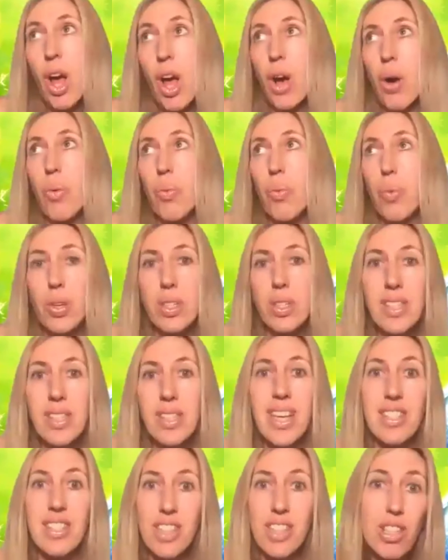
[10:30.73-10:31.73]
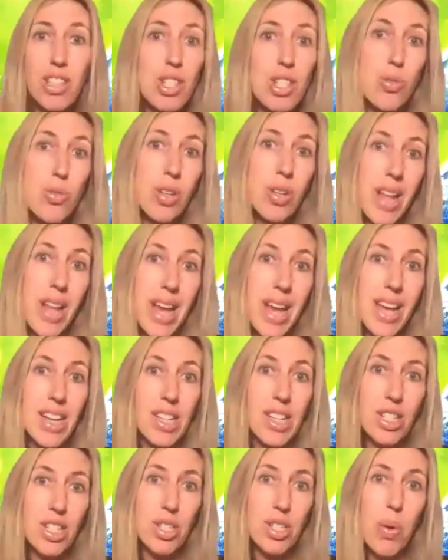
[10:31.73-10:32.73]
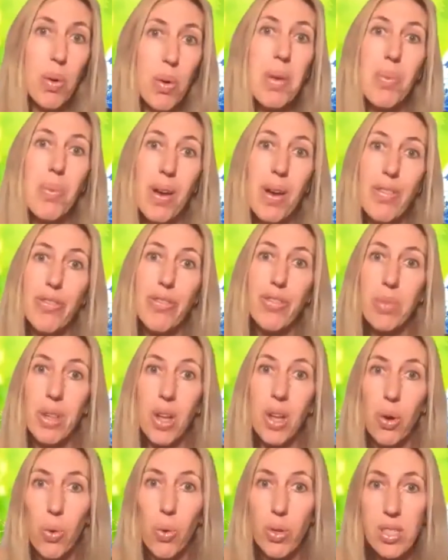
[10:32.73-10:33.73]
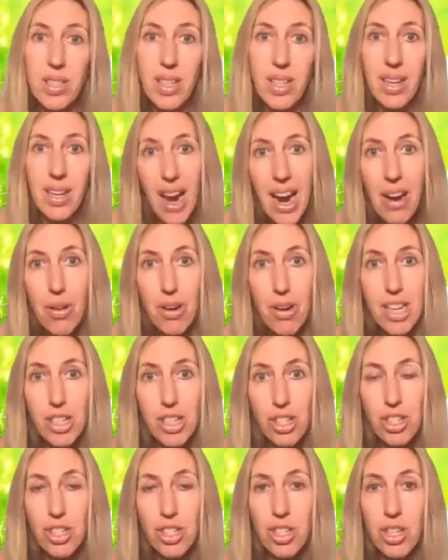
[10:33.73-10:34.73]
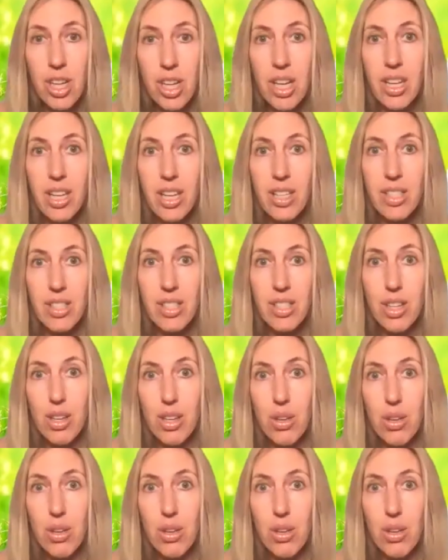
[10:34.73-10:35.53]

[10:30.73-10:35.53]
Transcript: was the industrial age, when we went from the horse and carriage to,